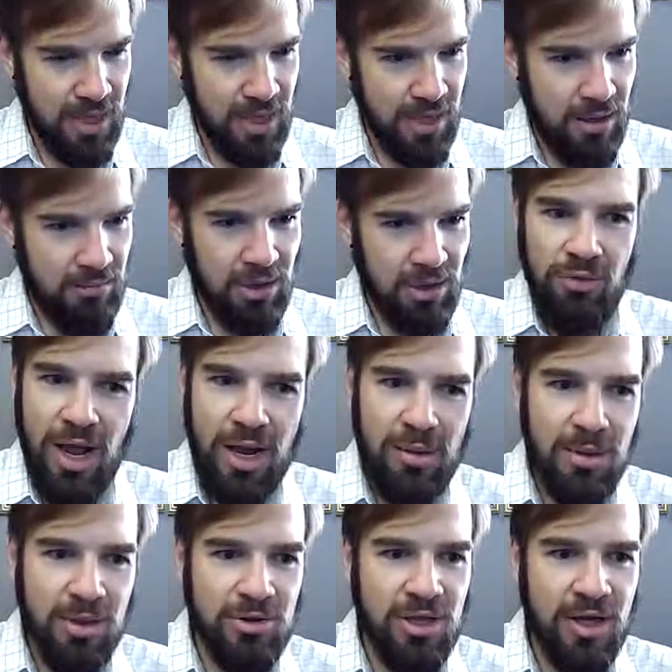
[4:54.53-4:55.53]
But
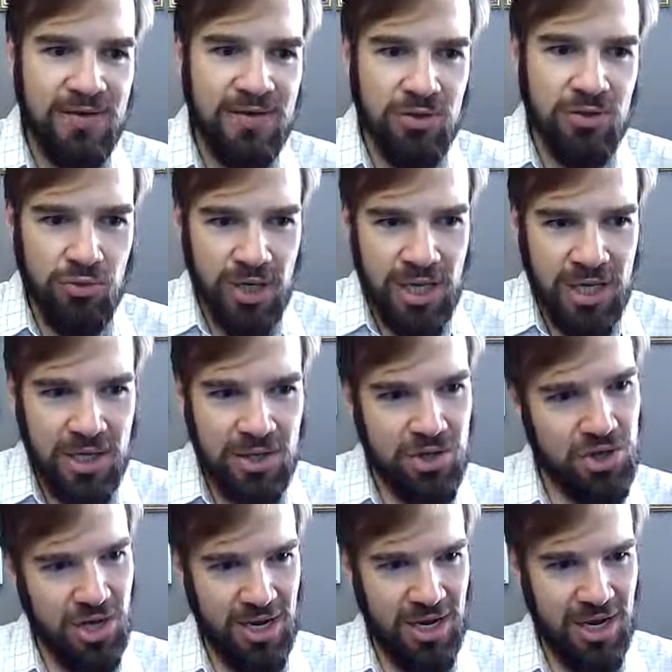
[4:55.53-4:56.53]
grandmother loves green
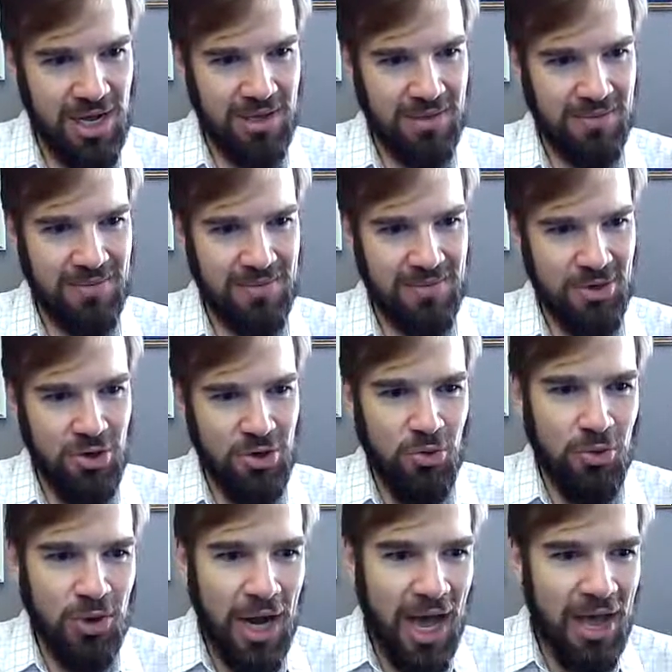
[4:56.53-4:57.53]
chile,
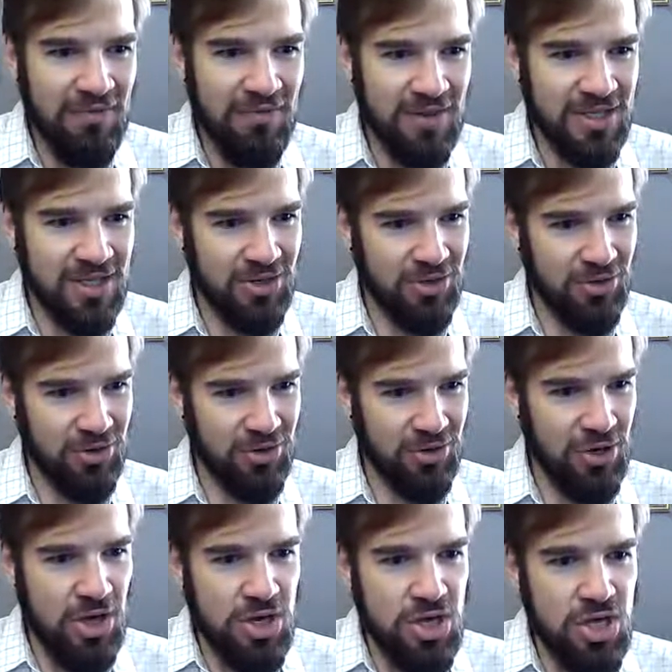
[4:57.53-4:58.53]
When I visit her,
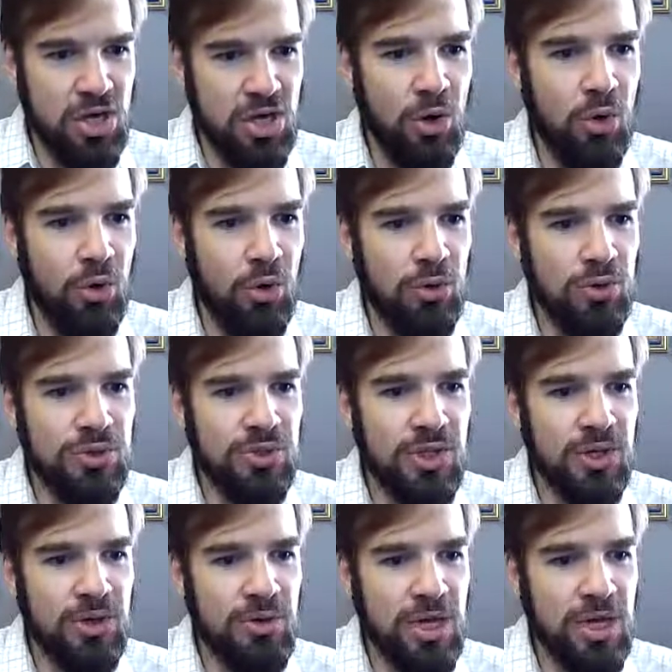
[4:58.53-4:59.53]
she holds
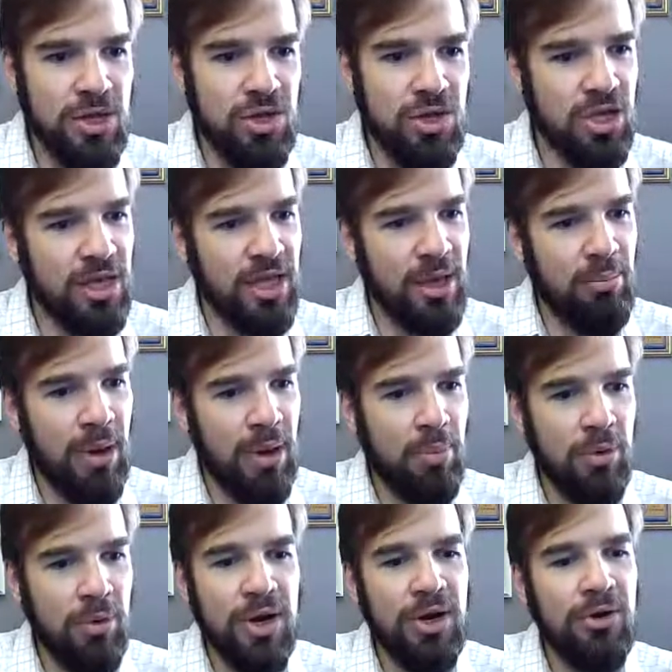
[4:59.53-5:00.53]
the green chile
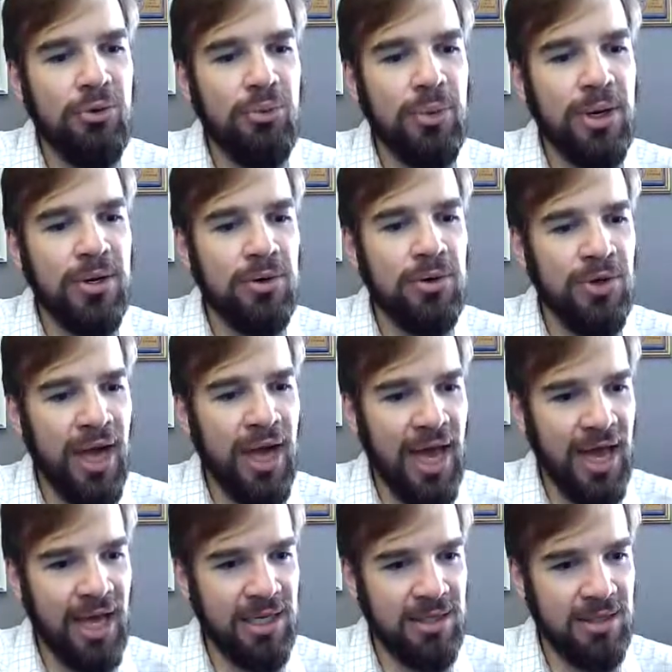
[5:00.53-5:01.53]
pepper in her wrinkled
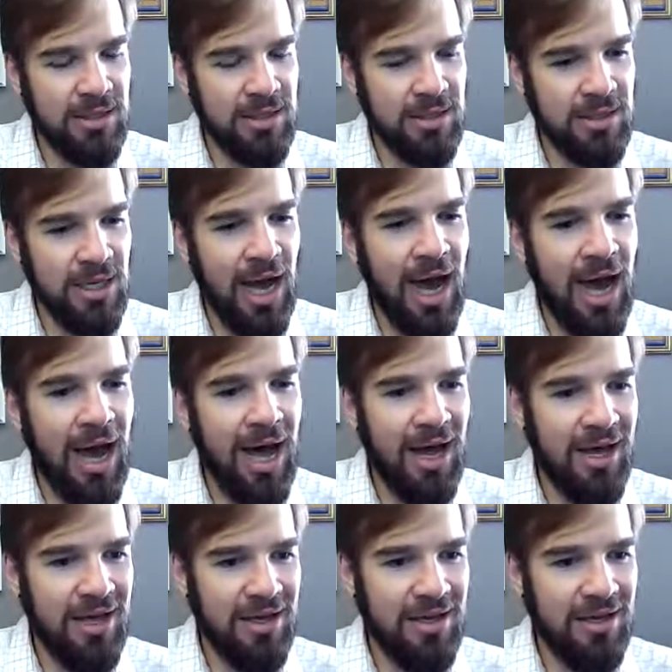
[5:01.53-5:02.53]
hands. Ah,
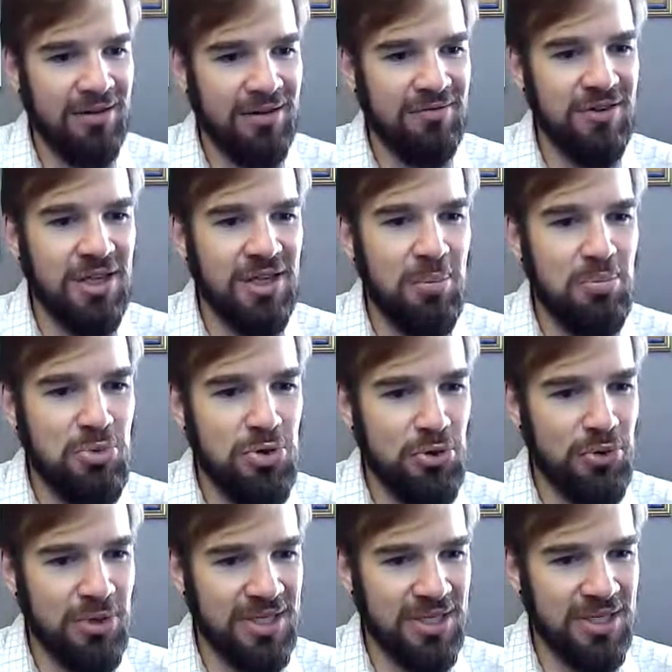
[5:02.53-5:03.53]

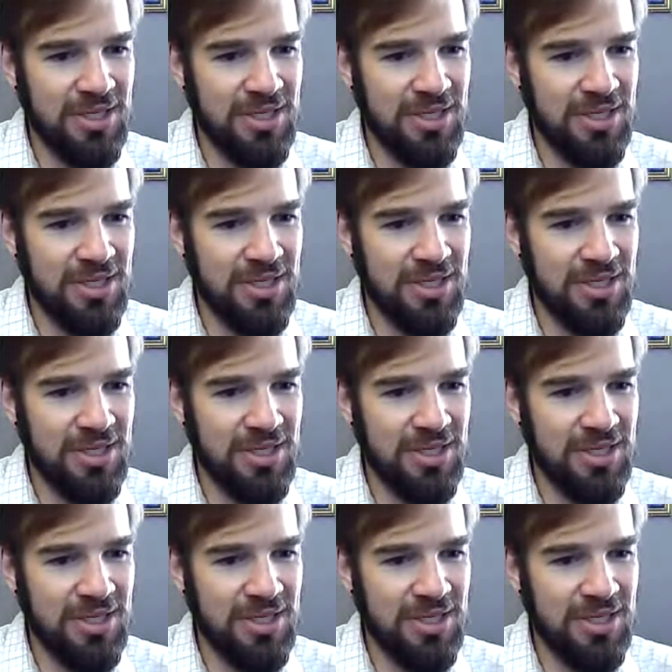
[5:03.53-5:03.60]
voluptuous,